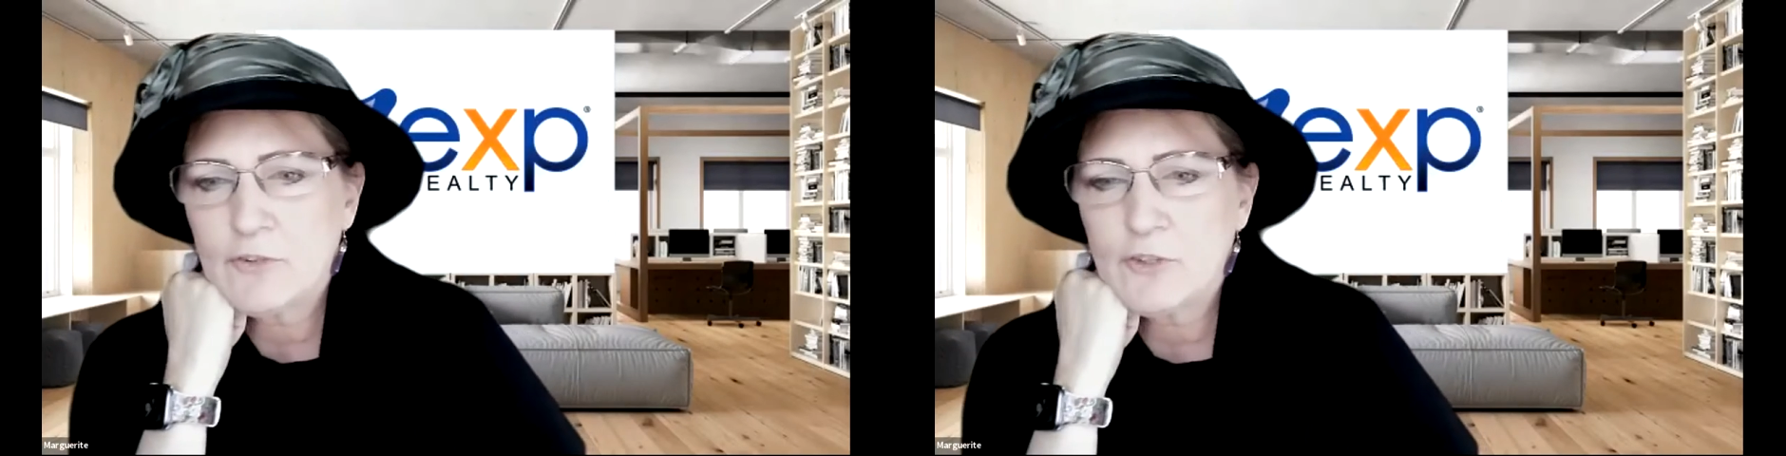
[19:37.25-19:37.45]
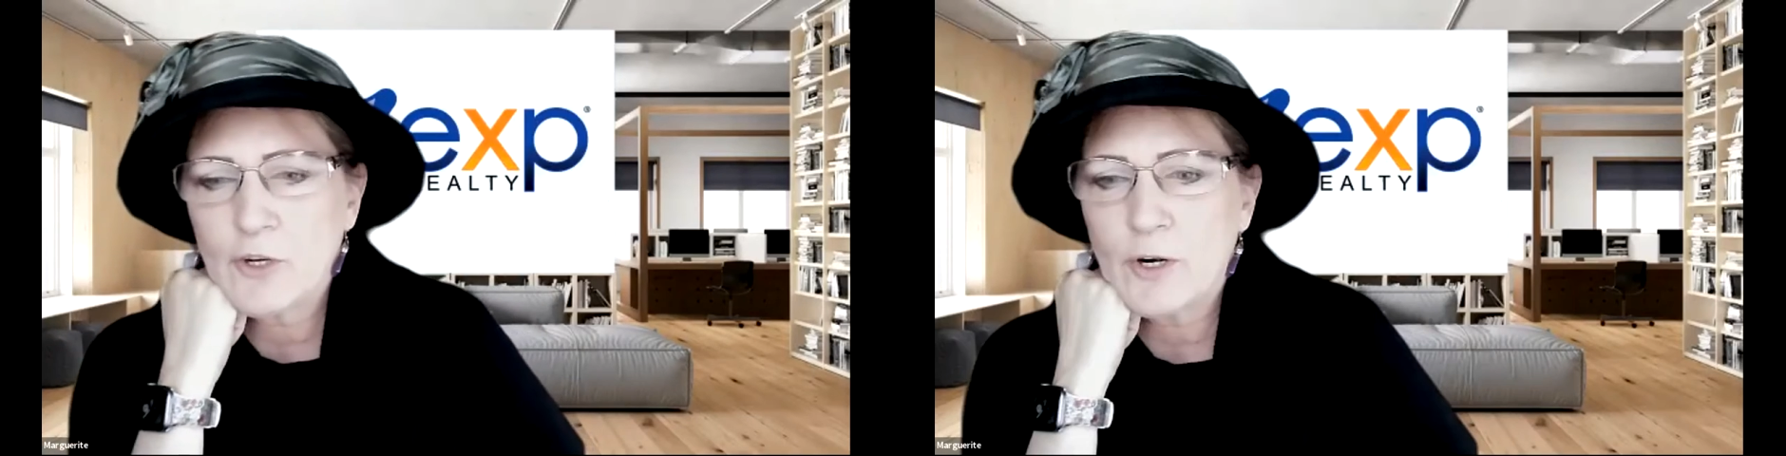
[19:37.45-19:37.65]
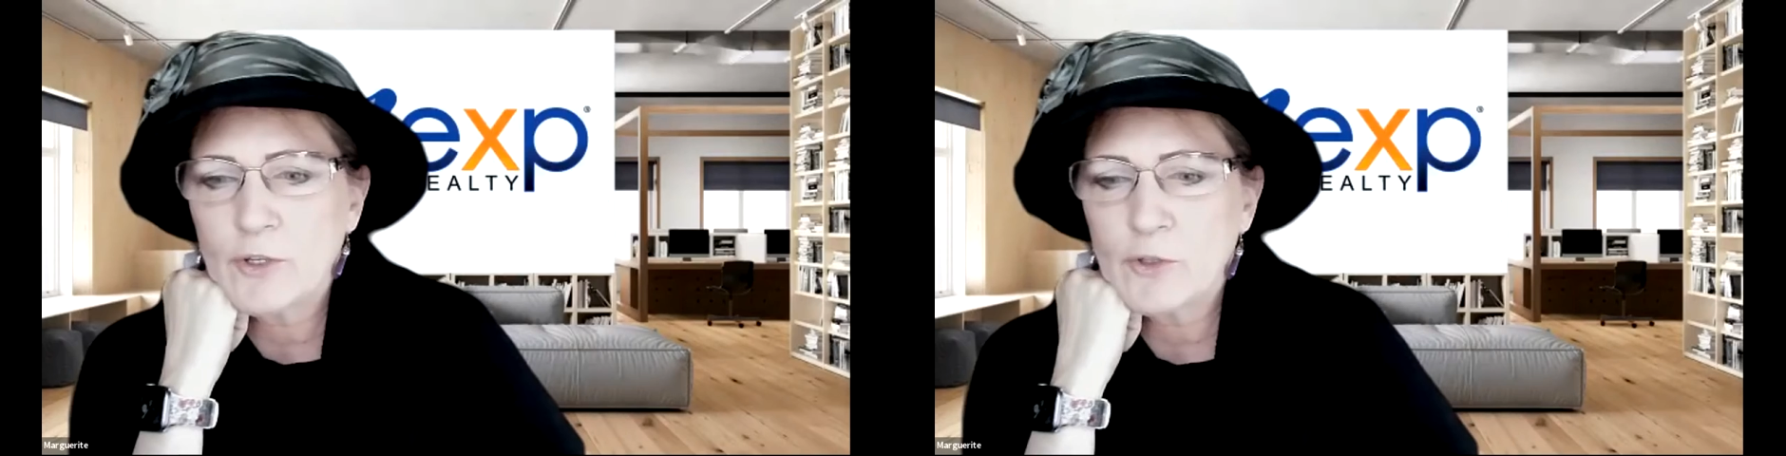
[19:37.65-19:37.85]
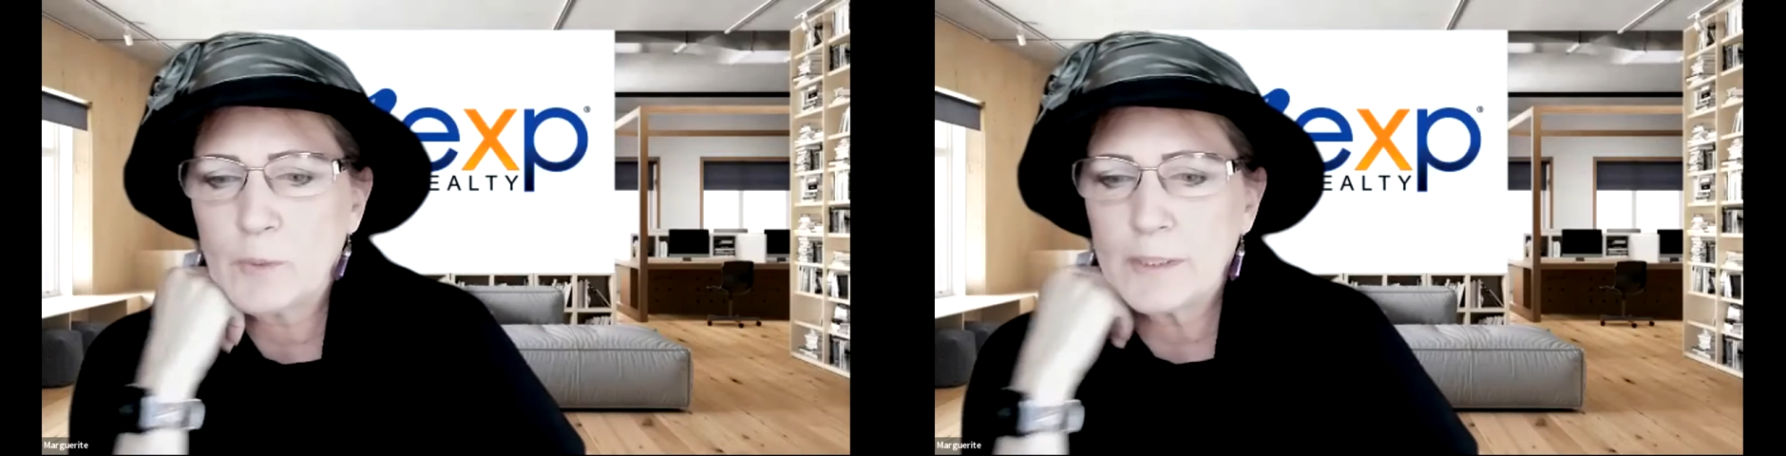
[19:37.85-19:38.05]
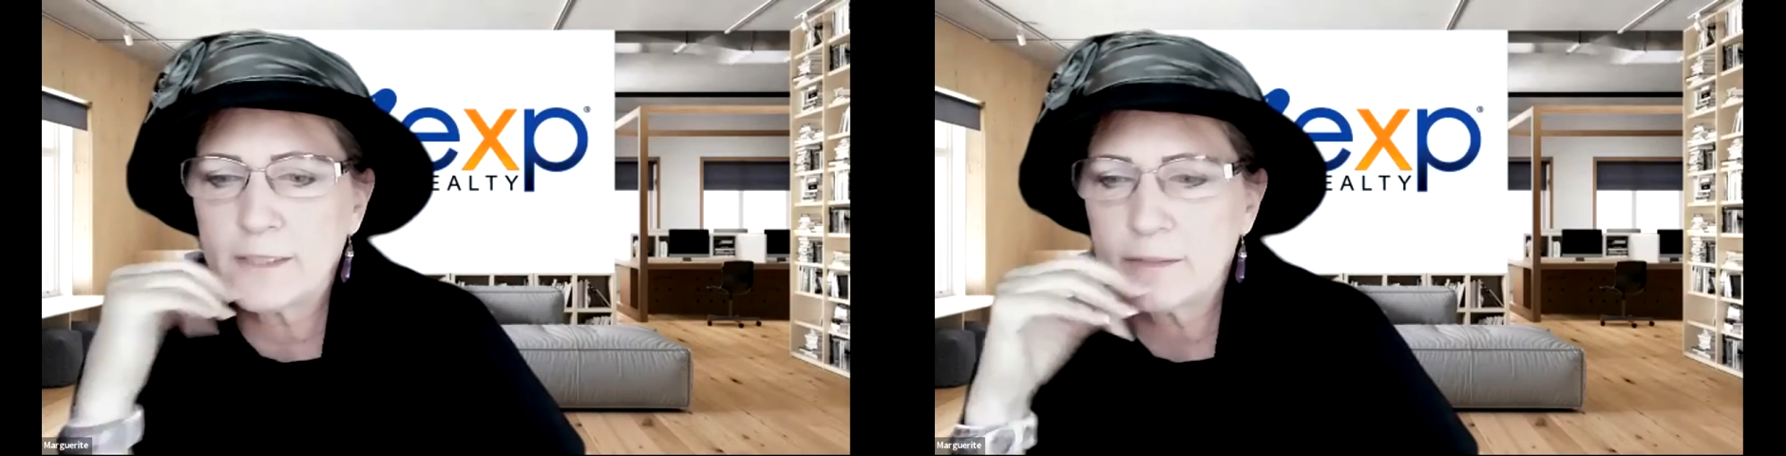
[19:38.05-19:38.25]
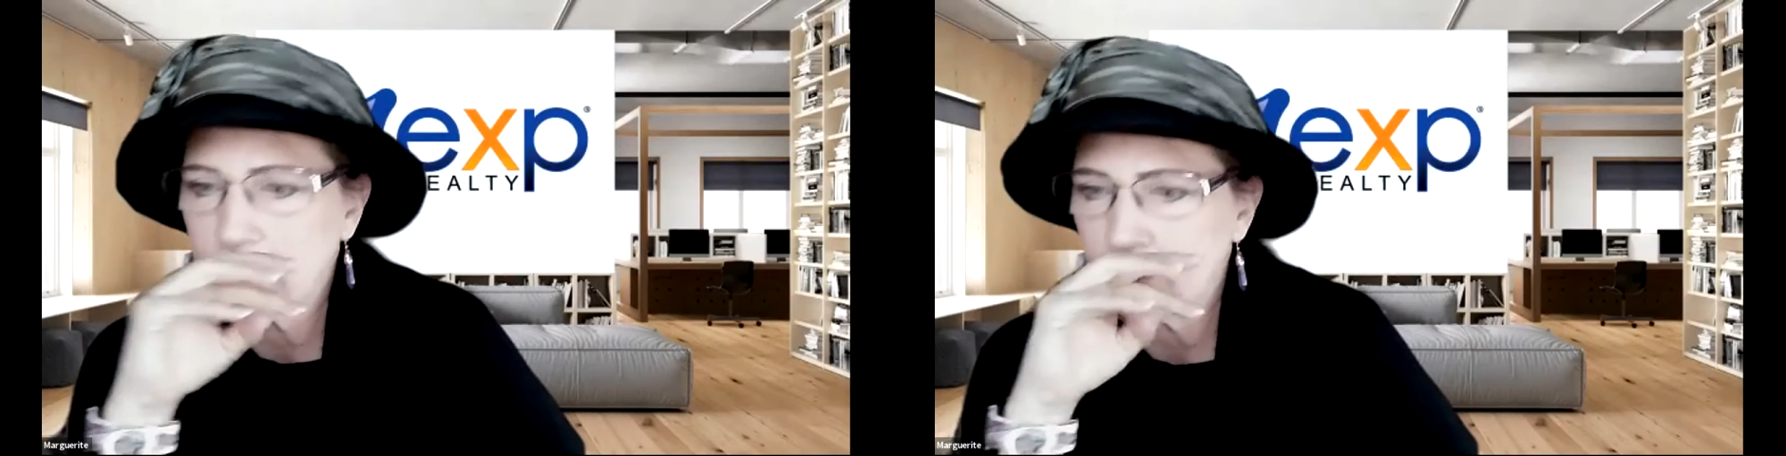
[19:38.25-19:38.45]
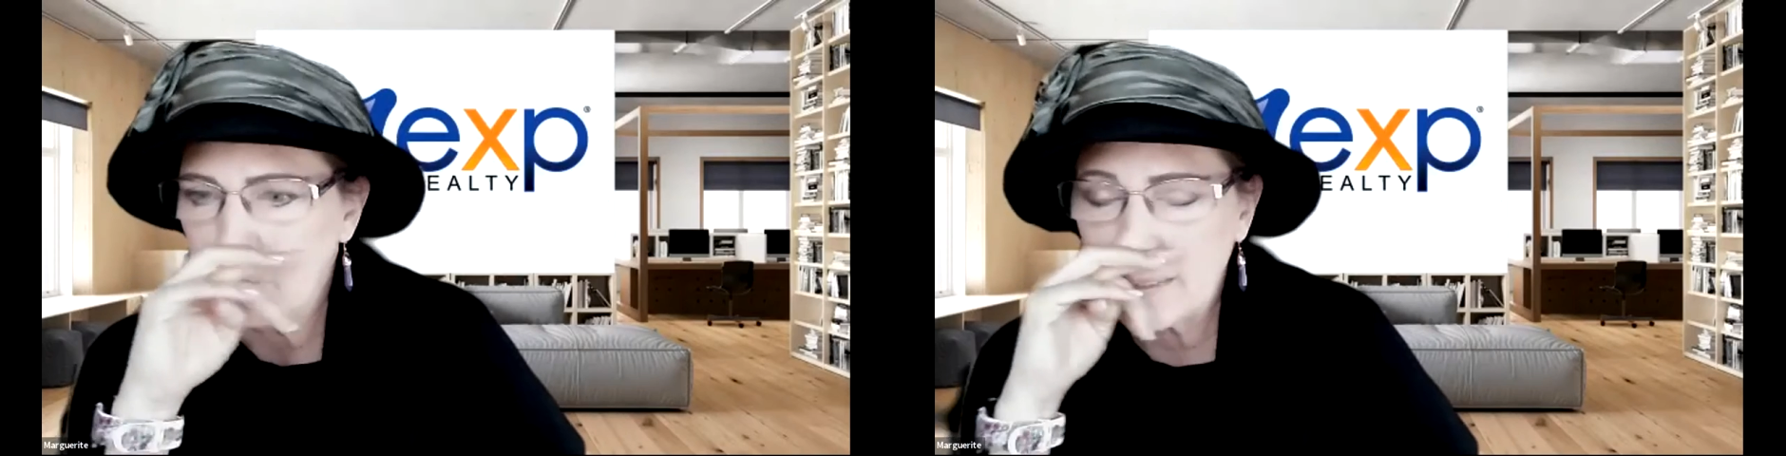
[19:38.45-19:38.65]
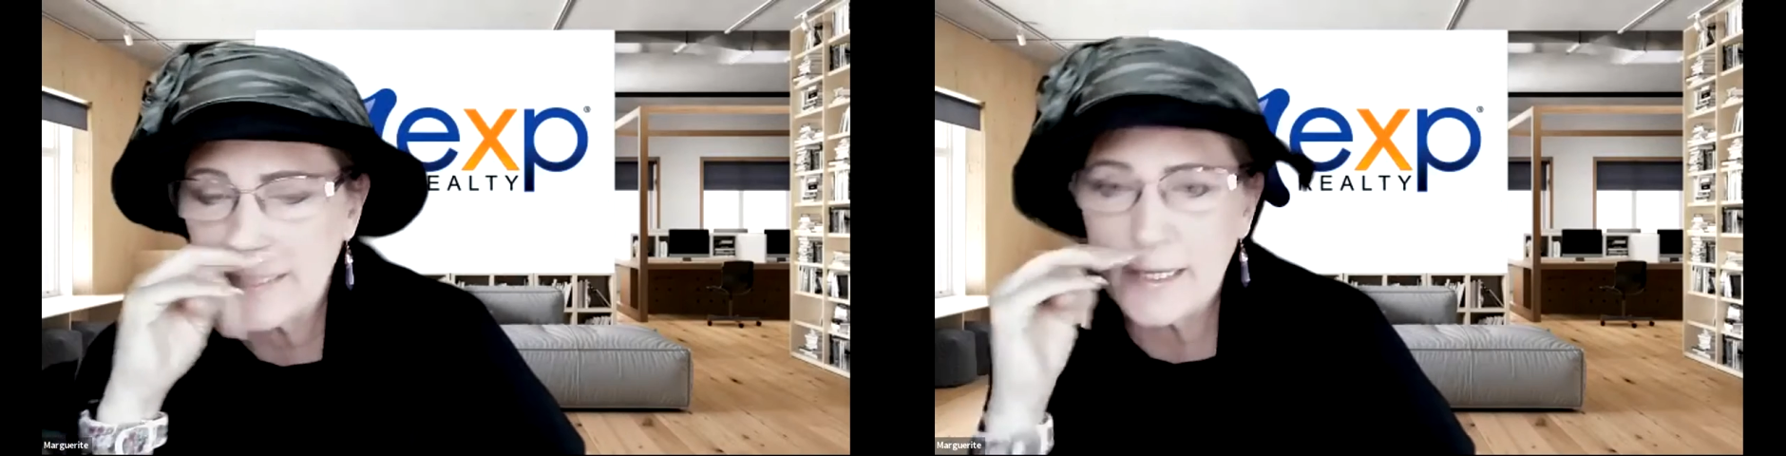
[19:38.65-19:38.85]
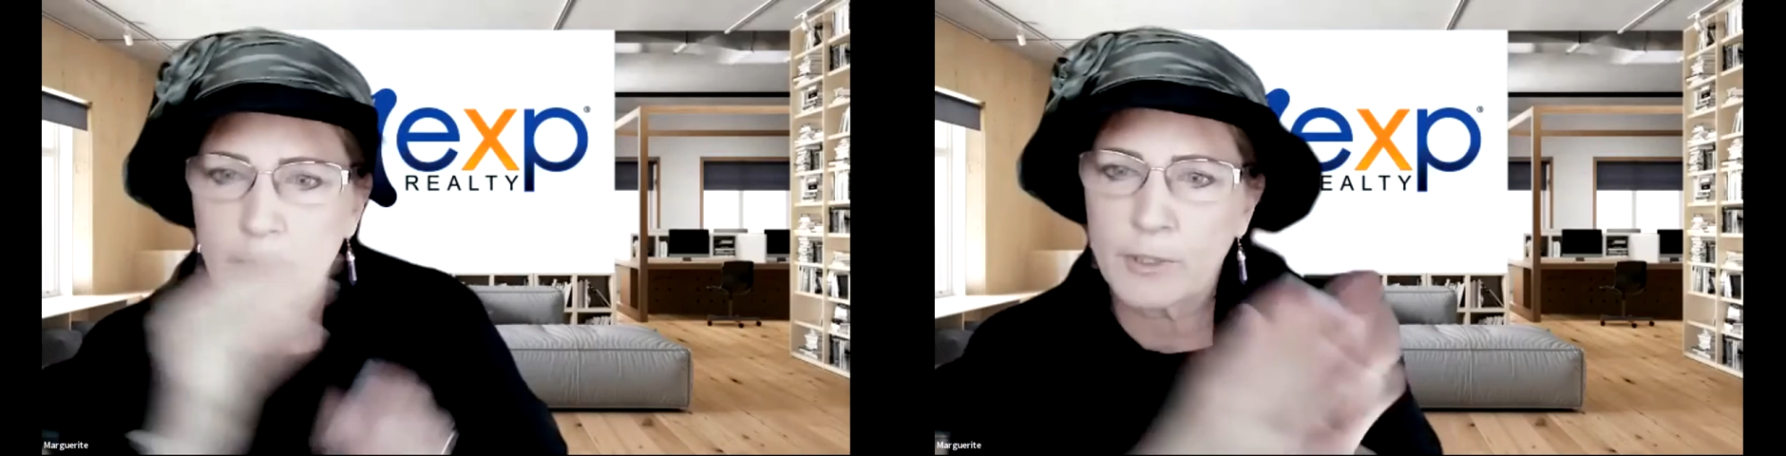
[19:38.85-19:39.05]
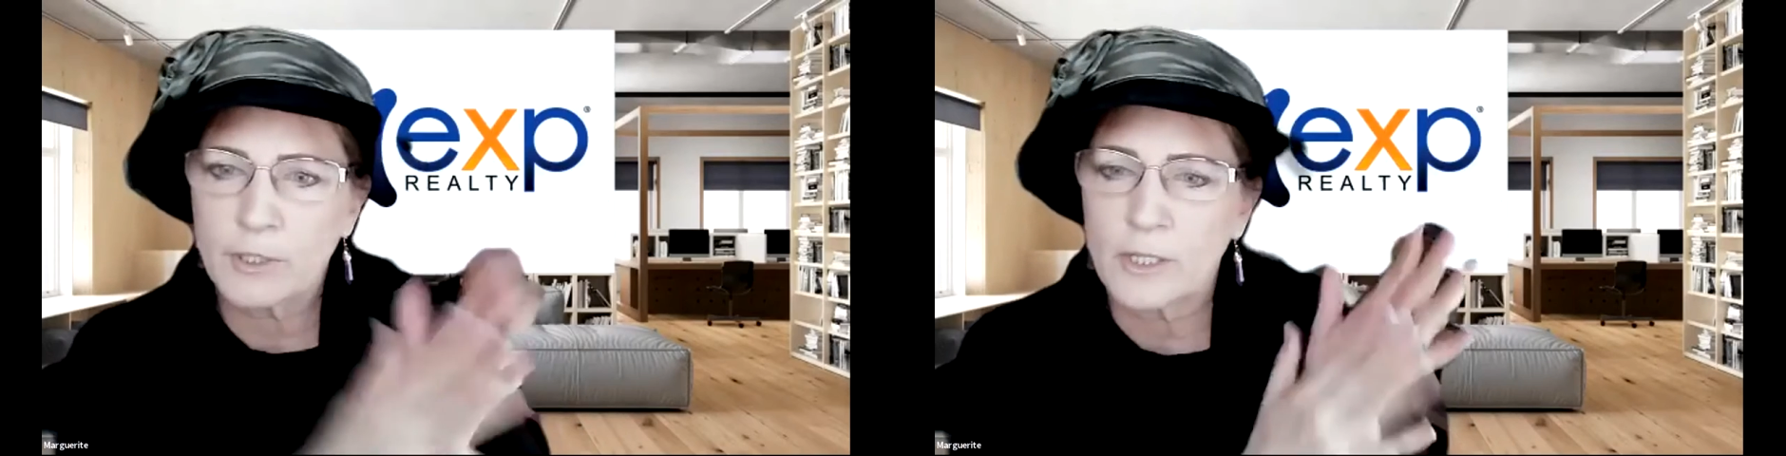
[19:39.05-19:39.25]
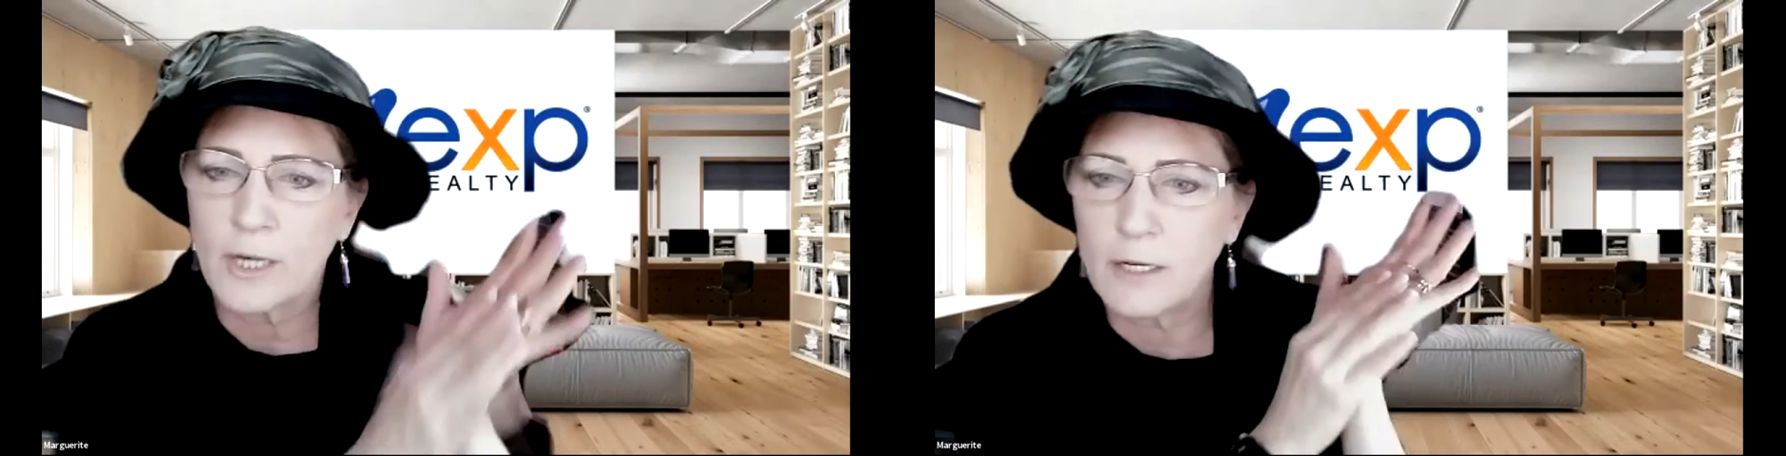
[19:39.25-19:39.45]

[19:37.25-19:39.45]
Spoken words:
So are you willing to give me a number